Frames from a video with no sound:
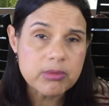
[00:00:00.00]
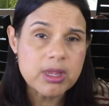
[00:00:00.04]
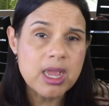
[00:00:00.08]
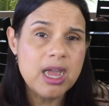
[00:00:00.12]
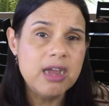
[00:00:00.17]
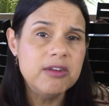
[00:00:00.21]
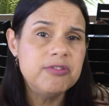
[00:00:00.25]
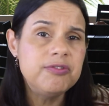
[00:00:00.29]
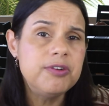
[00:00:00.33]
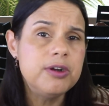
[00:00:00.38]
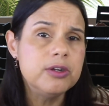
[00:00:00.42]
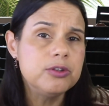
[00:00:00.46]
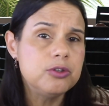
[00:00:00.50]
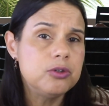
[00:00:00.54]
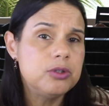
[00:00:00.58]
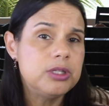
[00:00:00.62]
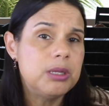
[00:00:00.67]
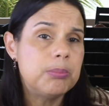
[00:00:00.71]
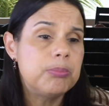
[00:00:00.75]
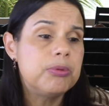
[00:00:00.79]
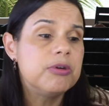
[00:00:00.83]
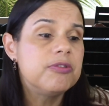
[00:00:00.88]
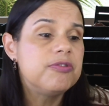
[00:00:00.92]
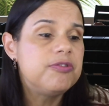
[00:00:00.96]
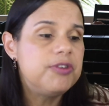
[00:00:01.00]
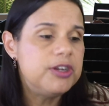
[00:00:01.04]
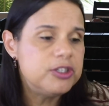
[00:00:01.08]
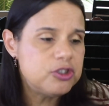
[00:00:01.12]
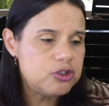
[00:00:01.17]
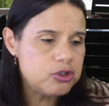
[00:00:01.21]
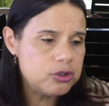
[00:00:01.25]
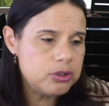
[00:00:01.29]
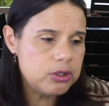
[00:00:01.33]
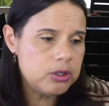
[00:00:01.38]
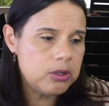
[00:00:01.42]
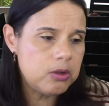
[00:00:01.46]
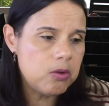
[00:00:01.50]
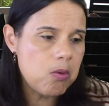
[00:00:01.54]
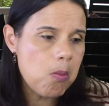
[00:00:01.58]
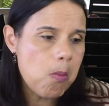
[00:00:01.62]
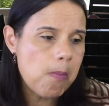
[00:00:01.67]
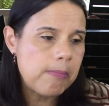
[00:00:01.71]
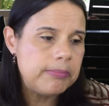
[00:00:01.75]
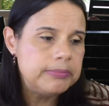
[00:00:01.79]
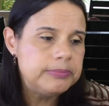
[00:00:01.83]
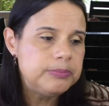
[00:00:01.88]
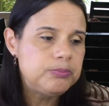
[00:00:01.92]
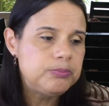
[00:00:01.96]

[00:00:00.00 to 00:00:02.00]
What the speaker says: I found out that professional,